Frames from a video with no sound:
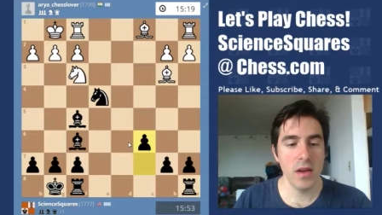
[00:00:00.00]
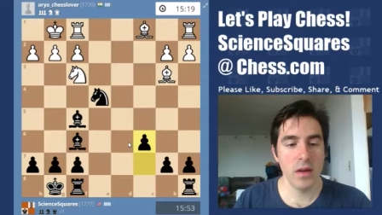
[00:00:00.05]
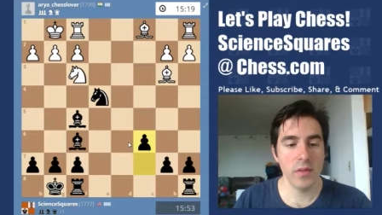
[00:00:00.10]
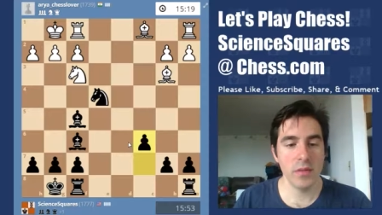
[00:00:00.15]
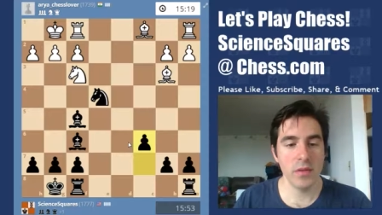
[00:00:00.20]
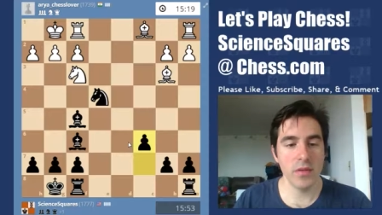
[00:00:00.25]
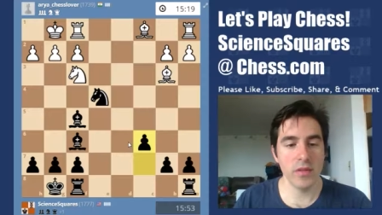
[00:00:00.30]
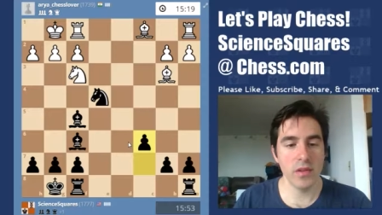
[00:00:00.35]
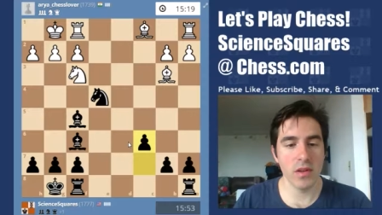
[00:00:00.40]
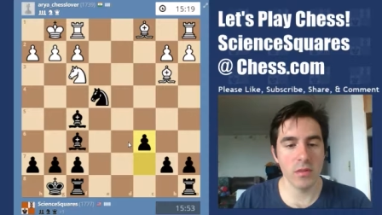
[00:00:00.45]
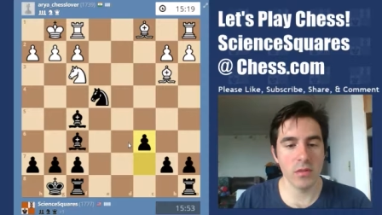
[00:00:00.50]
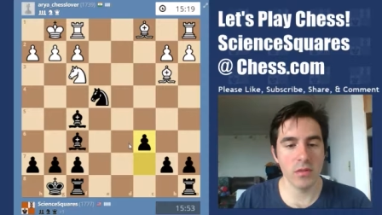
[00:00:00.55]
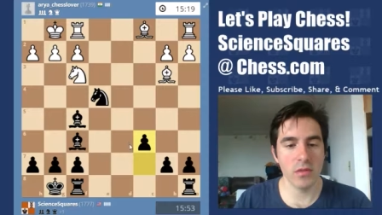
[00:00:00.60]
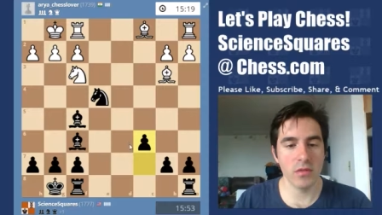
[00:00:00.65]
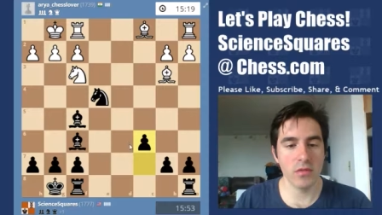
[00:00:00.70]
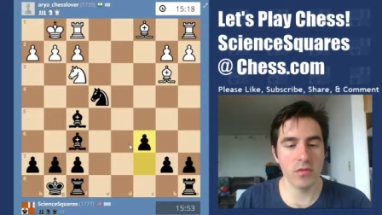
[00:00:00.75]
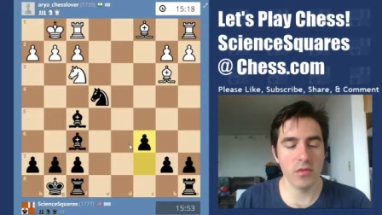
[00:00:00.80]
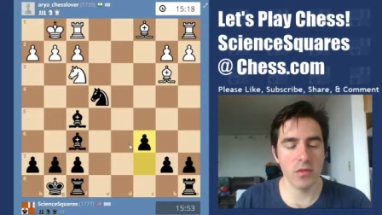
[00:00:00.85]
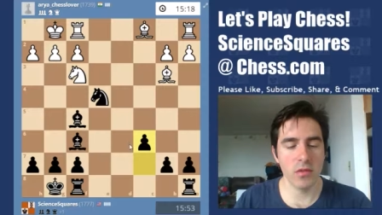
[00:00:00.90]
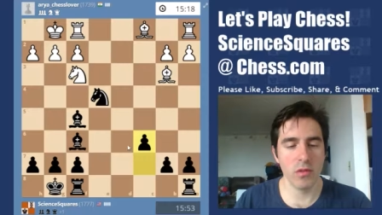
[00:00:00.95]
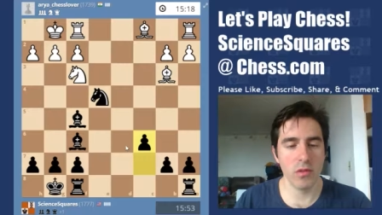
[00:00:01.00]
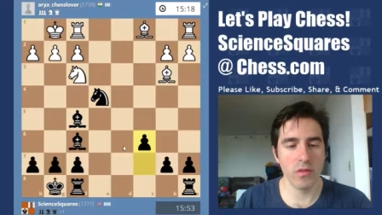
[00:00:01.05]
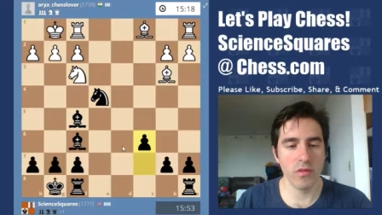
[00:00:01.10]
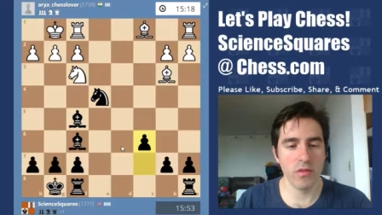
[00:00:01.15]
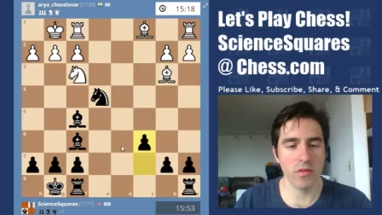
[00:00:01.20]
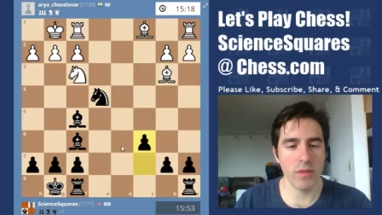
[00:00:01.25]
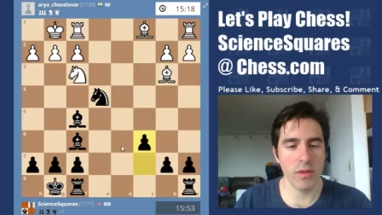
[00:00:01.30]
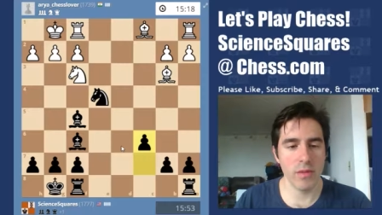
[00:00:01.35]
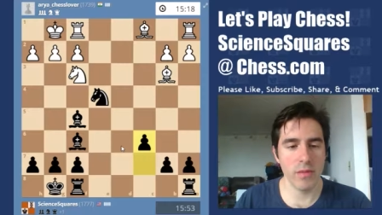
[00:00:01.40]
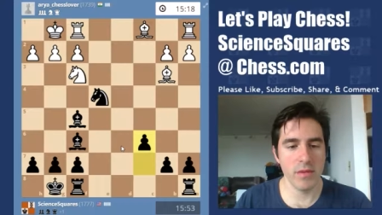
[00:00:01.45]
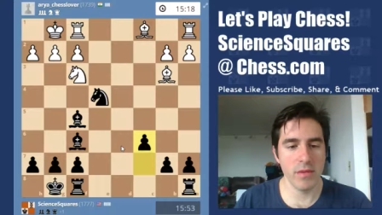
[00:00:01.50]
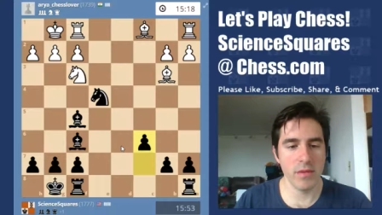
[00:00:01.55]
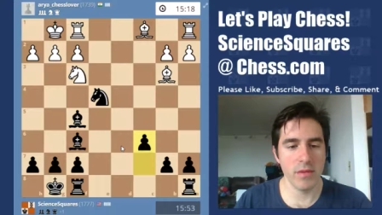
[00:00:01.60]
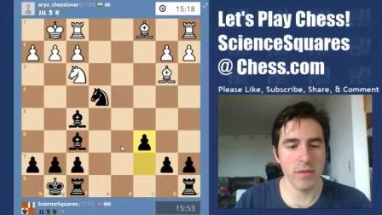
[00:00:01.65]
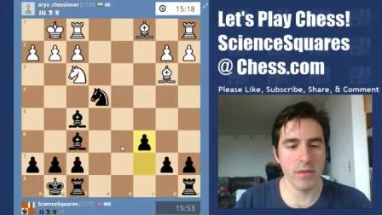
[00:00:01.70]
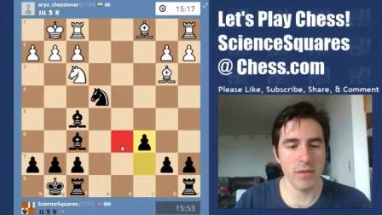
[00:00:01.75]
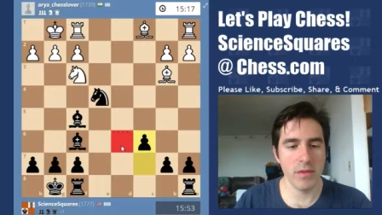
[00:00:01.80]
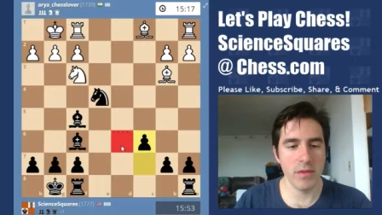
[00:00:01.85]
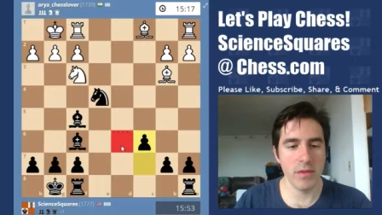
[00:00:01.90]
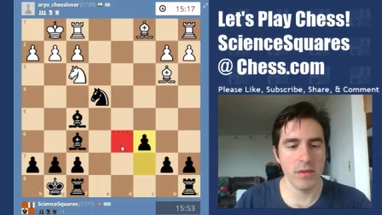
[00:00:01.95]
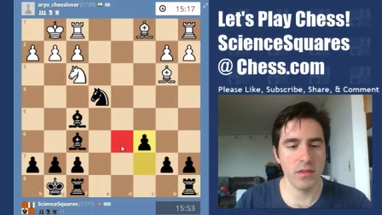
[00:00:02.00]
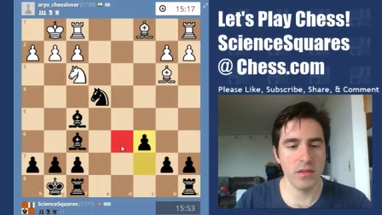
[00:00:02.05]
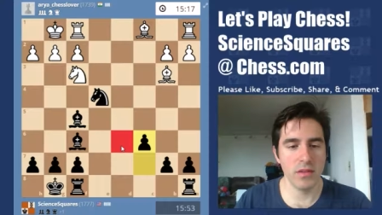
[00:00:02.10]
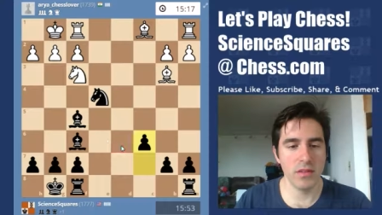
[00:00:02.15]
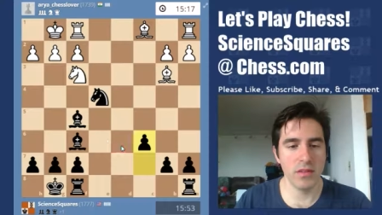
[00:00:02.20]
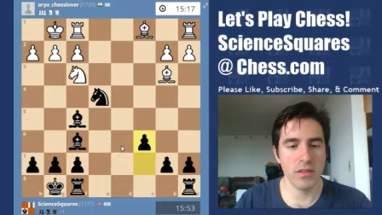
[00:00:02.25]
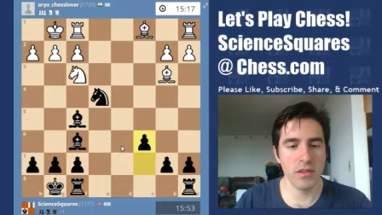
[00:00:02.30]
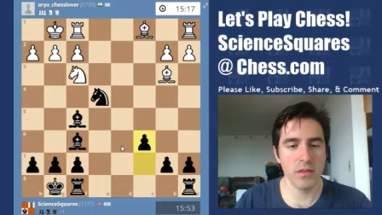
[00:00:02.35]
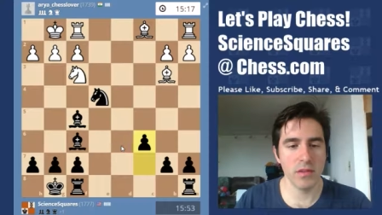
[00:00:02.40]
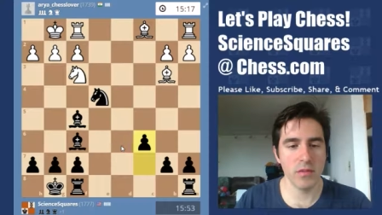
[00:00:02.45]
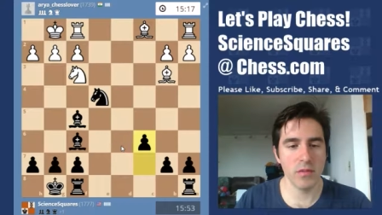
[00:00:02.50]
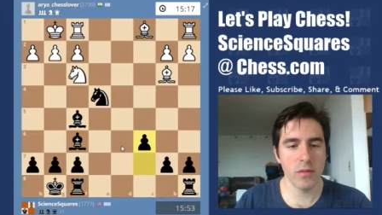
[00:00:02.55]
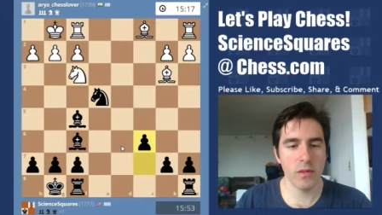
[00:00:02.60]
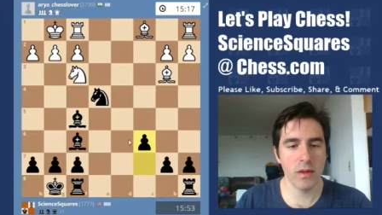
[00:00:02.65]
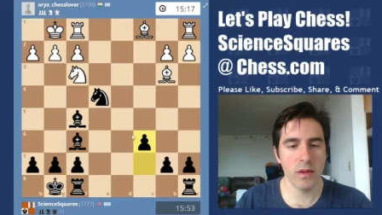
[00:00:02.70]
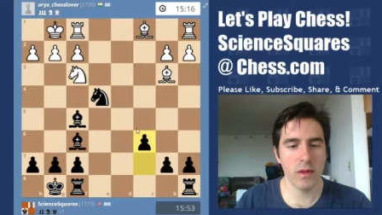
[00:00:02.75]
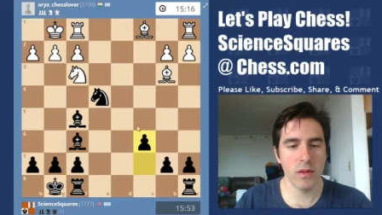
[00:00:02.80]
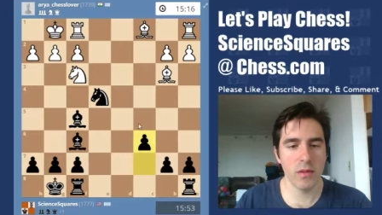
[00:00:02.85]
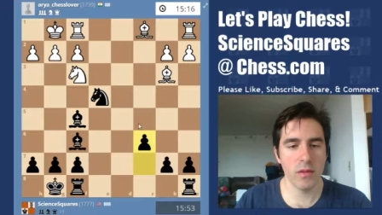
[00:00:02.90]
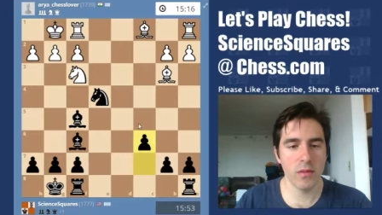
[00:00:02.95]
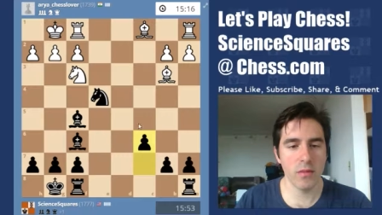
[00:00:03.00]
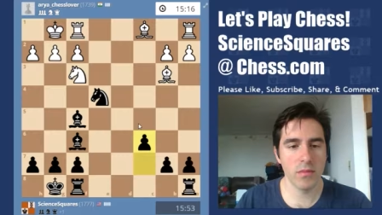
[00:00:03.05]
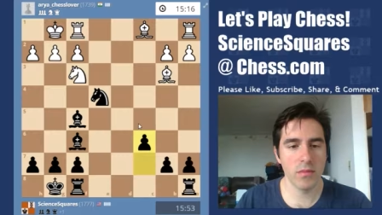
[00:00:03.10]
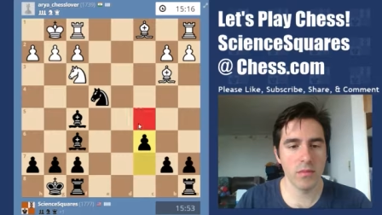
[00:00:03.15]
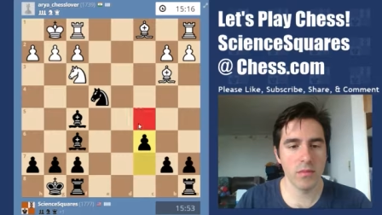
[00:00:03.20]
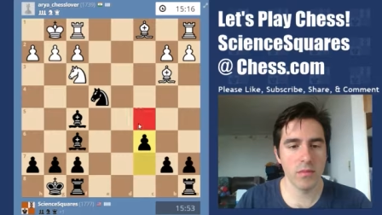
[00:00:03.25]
I'm giving up control of maybe the d6 square.